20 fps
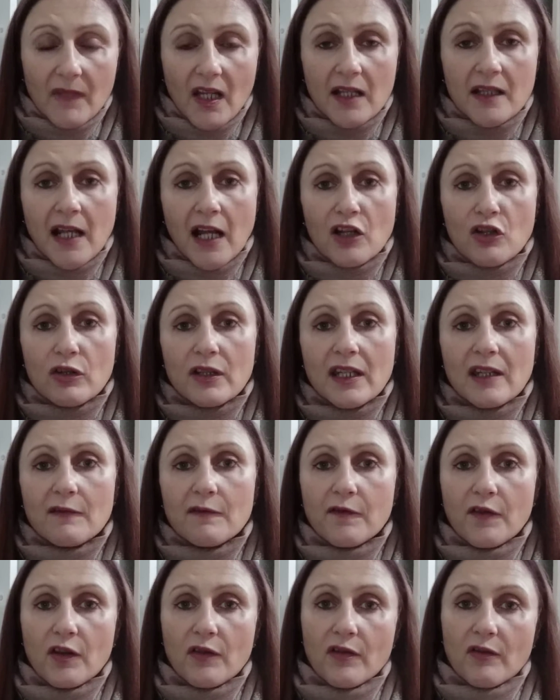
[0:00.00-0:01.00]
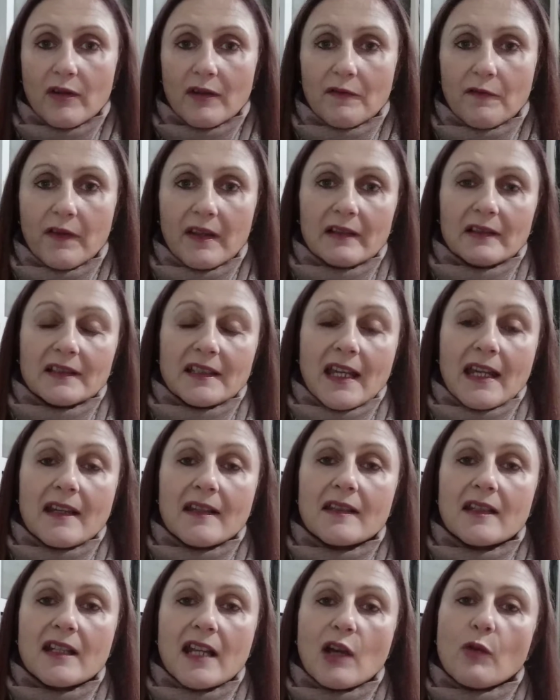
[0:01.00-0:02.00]
Now, looking further afield,
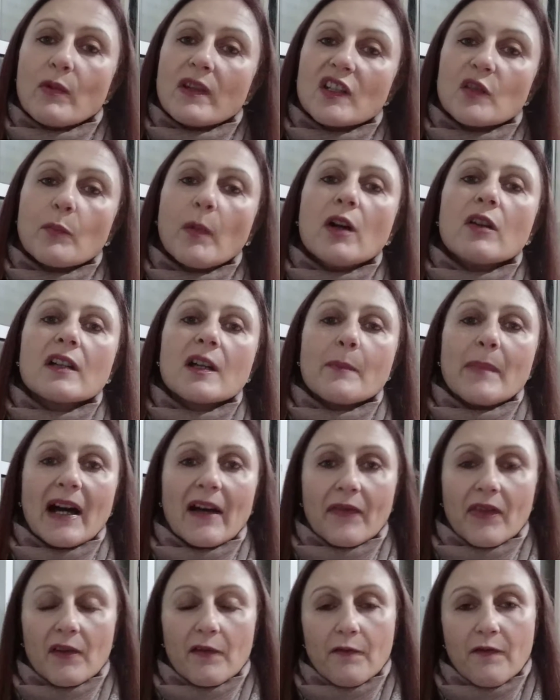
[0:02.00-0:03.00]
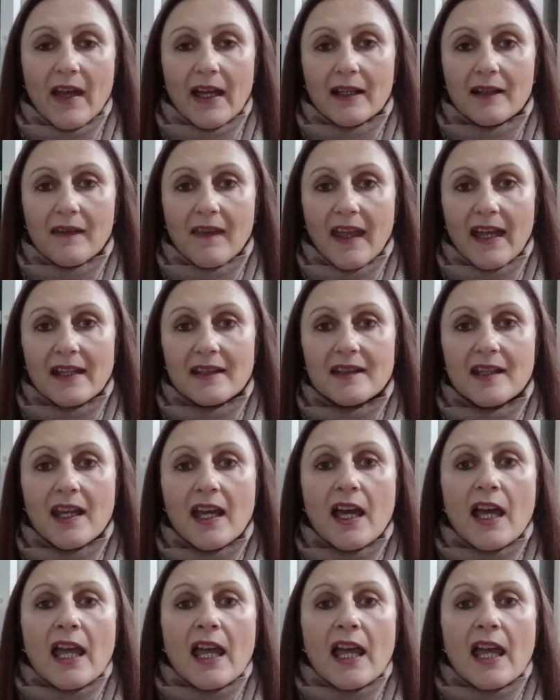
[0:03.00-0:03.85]
yesterday we spoke about the fact that